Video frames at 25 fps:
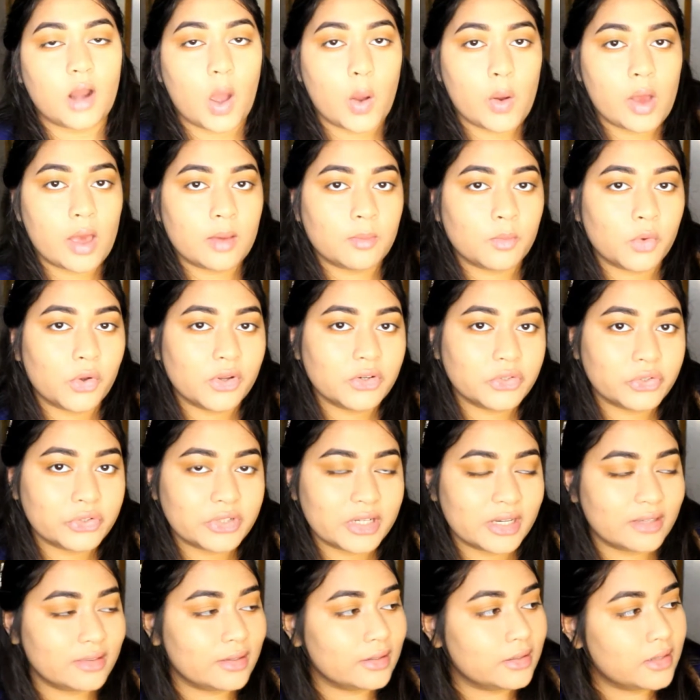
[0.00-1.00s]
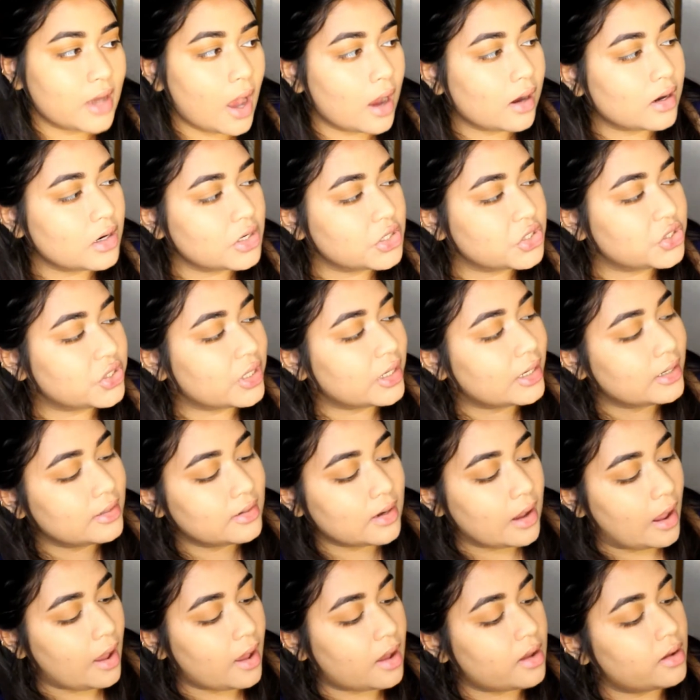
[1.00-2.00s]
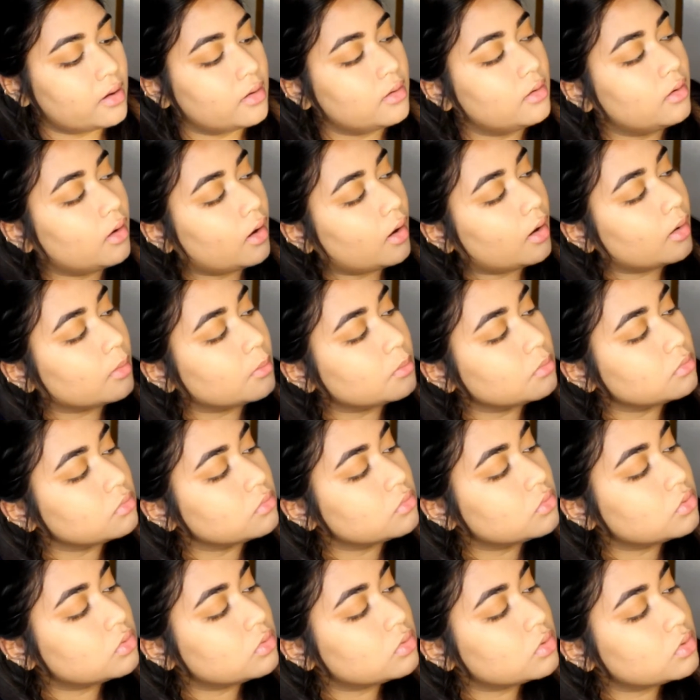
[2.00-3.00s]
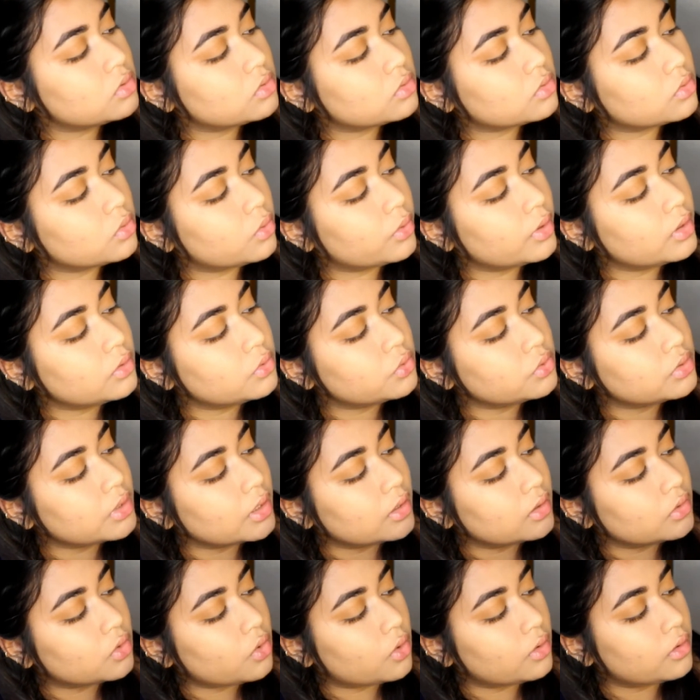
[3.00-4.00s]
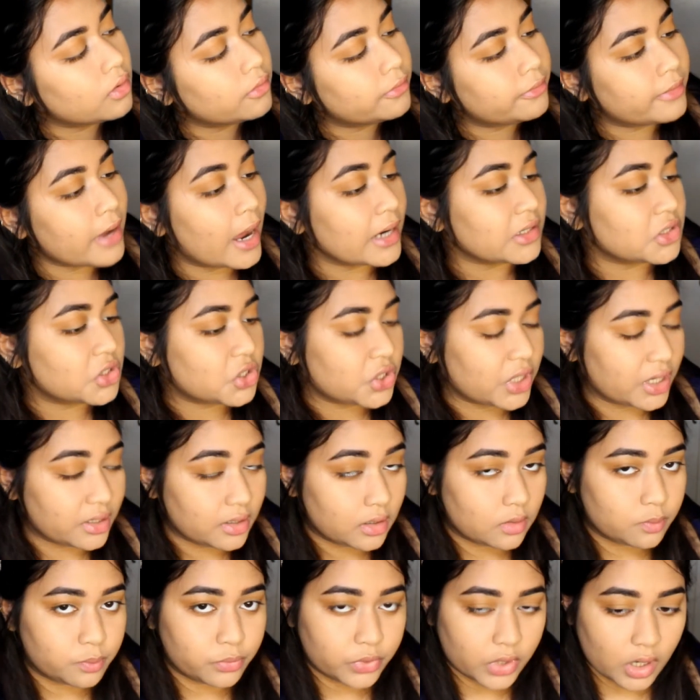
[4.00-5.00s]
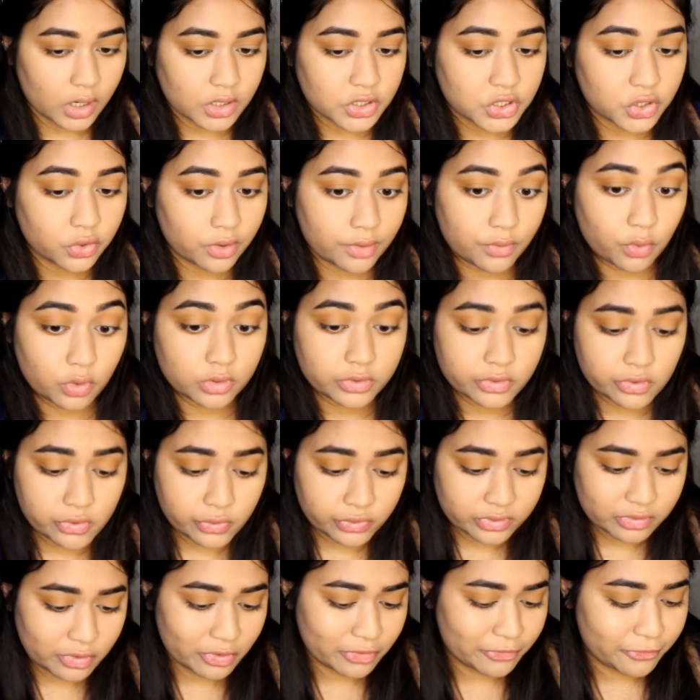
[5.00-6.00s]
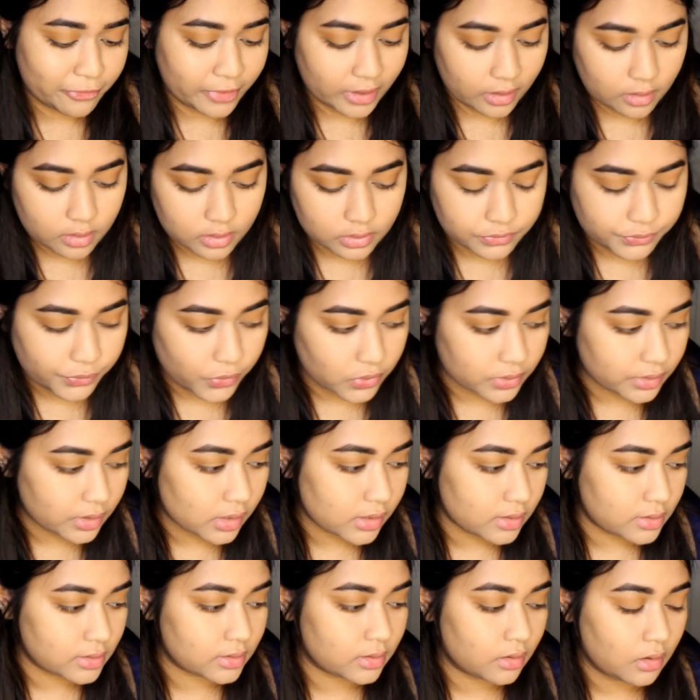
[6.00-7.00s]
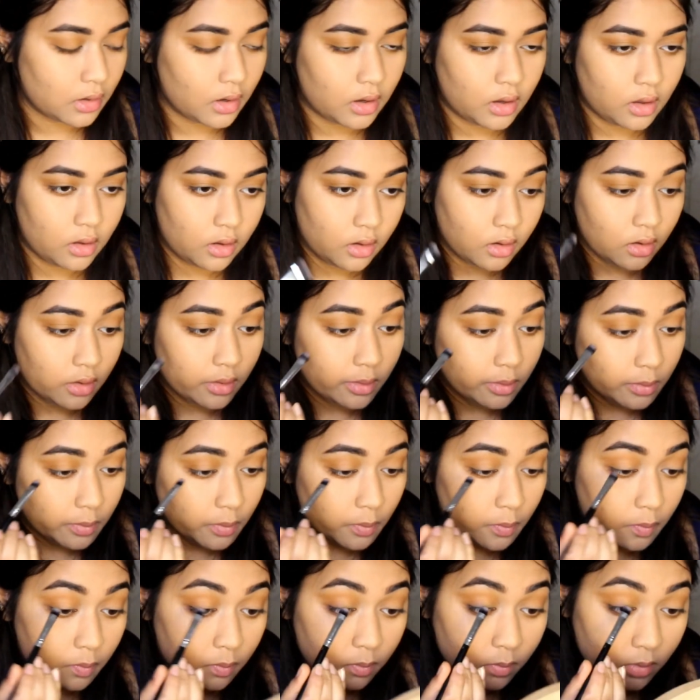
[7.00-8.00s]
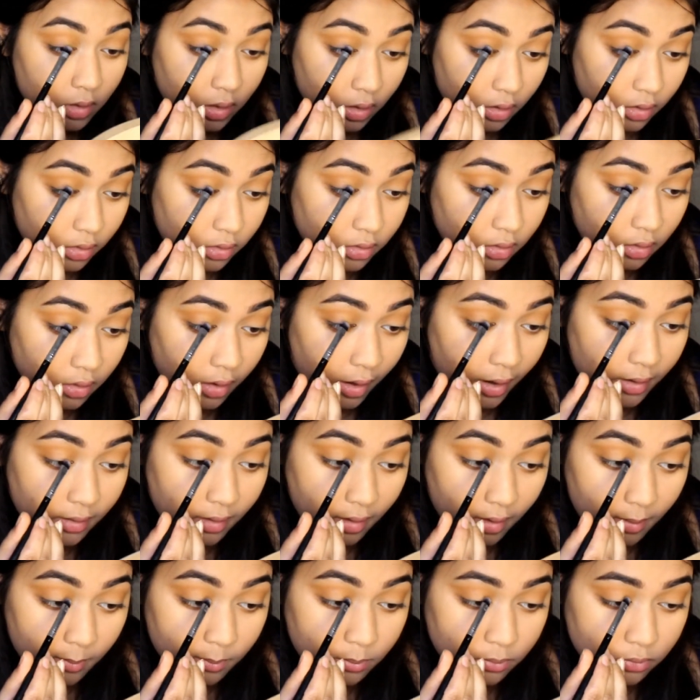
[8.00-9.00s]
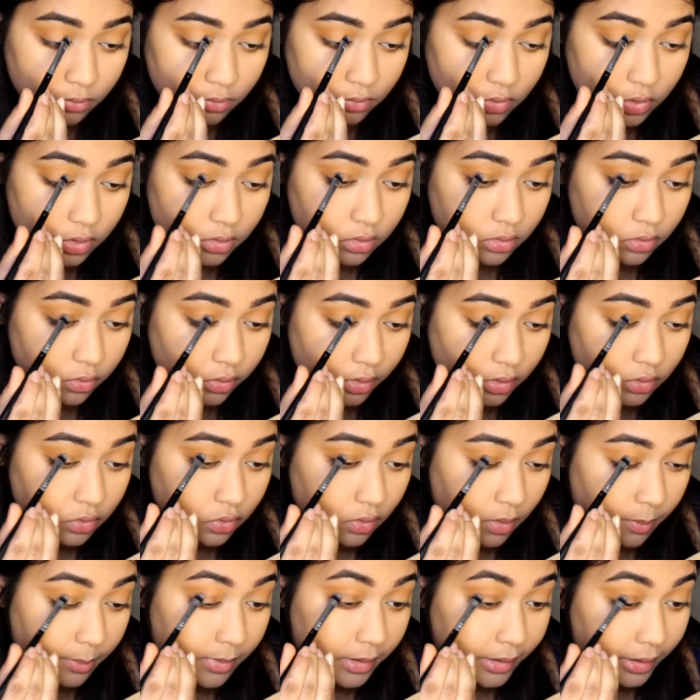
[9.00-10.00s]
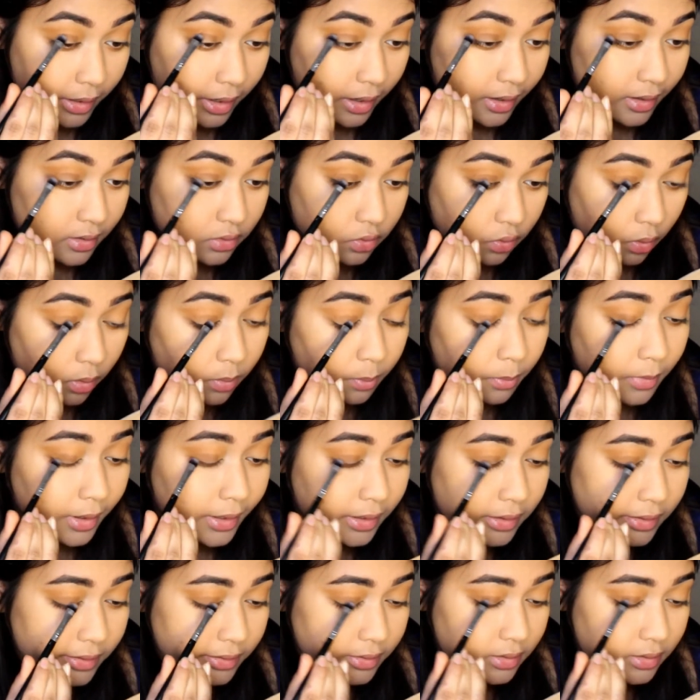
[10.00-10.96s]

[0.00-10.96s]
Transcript: I'm going to take the darker shade and I'm just going to take it on a flat shader brush. You can also use your fingers for this. And I'm just going to apply it on my lid